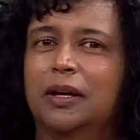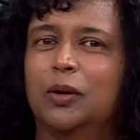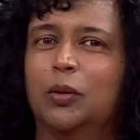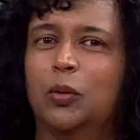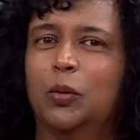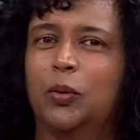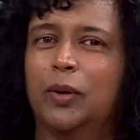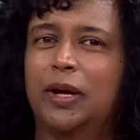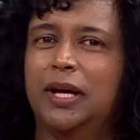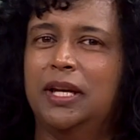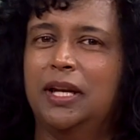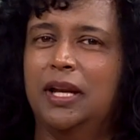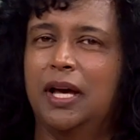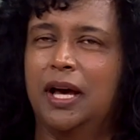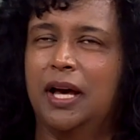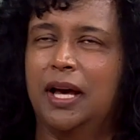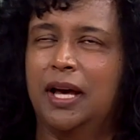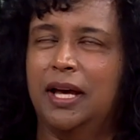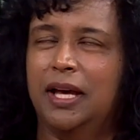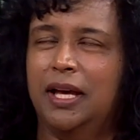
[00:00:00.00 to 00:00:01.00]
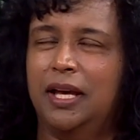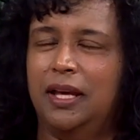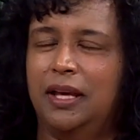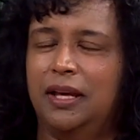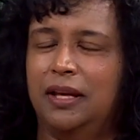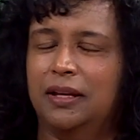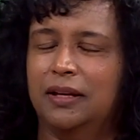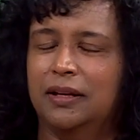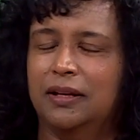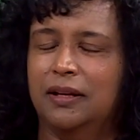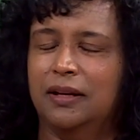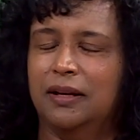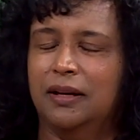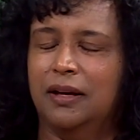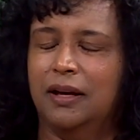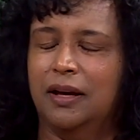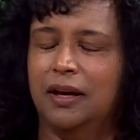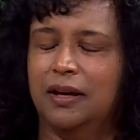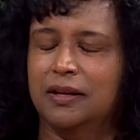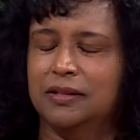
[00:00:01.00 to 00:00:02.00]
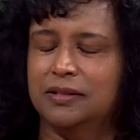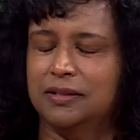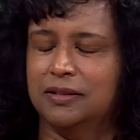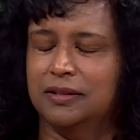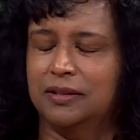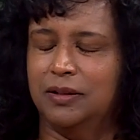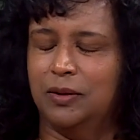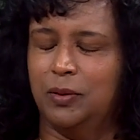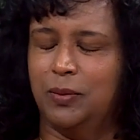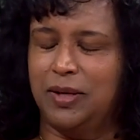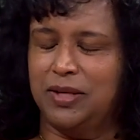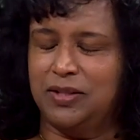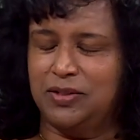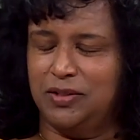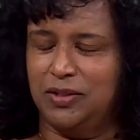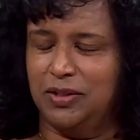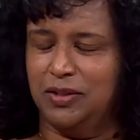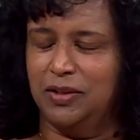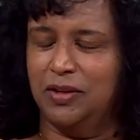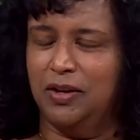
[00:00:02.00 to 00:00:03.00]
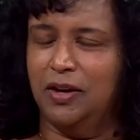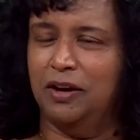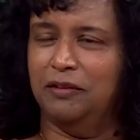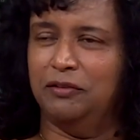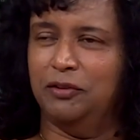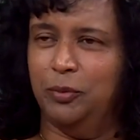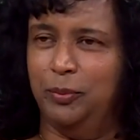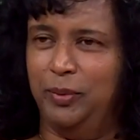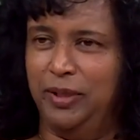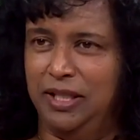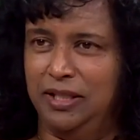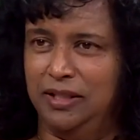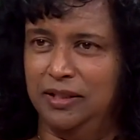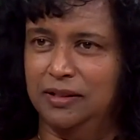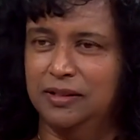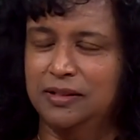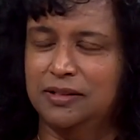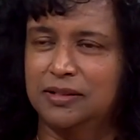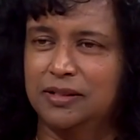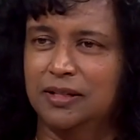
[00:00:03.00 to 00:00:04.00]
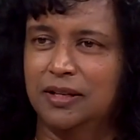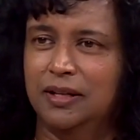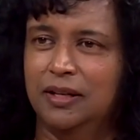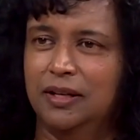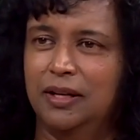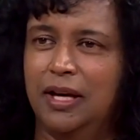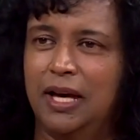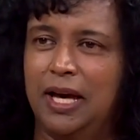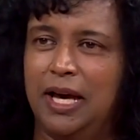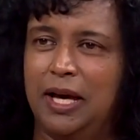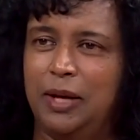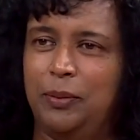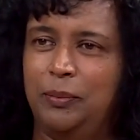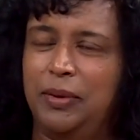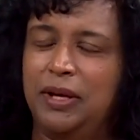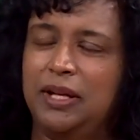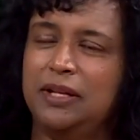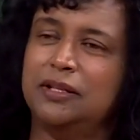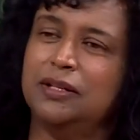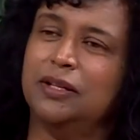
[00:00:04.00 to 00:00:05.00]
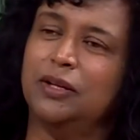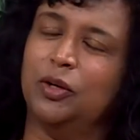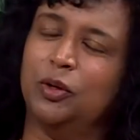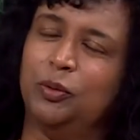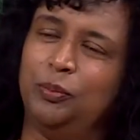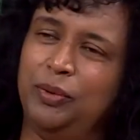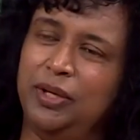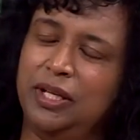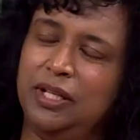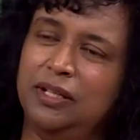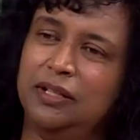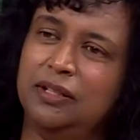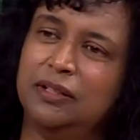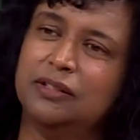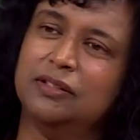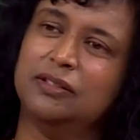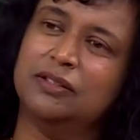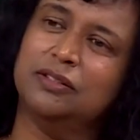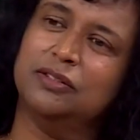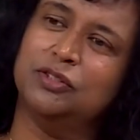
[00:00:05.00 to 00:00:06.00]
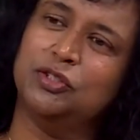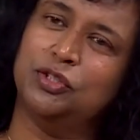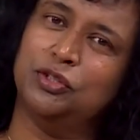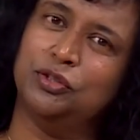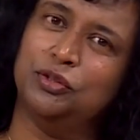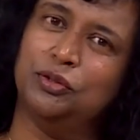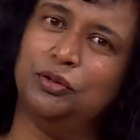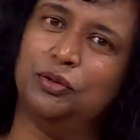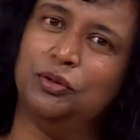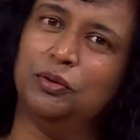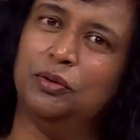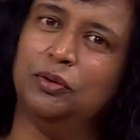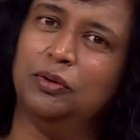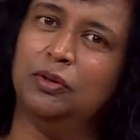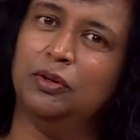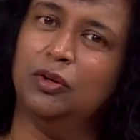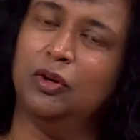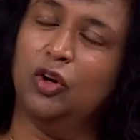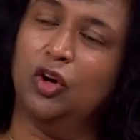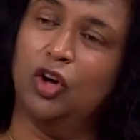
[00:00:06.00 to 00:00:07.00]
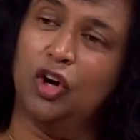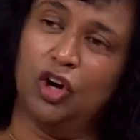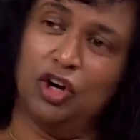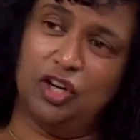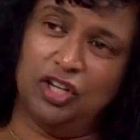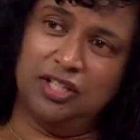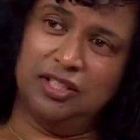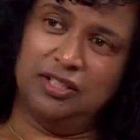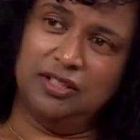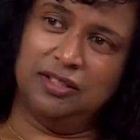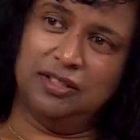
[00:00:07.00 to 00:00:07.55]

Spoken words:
When I asked the question of obedience, I meant obedience to God.